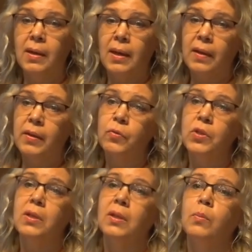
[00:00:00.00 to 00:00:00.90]
and
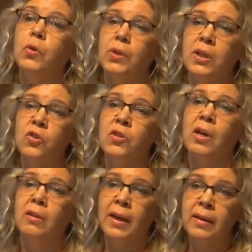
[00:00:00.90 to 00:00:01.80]
those mutations
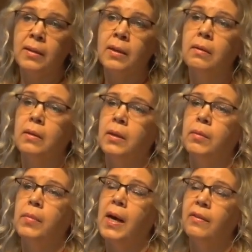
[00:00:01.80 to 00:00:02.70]
are likely
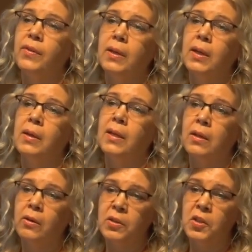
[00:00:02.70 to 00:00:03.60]
having an
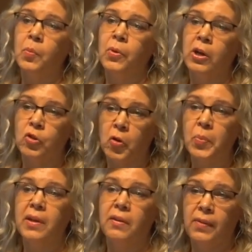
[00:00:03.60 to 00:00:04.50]
antagonistic
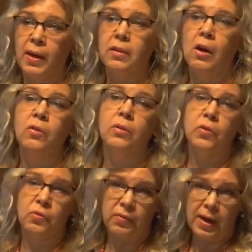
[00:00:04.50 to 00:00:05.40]
pleiotropic effect on
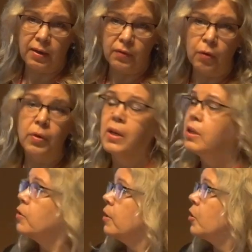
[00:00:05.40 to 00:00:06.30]
survival,
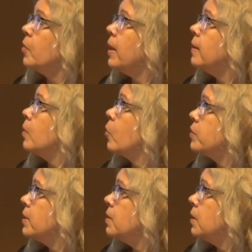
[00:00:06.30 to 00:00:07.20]
so they're going to make them more
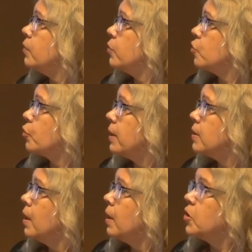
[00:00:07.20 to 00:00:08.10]
sensitive to
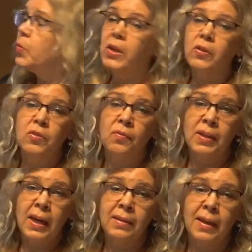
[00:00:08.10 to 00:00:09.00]
stress. So because of
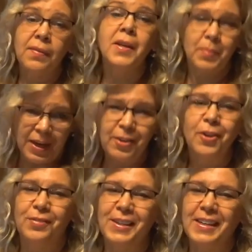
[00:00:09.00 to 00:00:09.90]
that, I think many
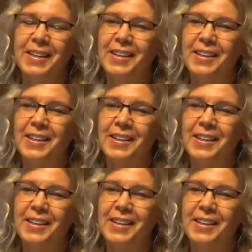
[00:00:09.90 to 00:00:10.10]
of the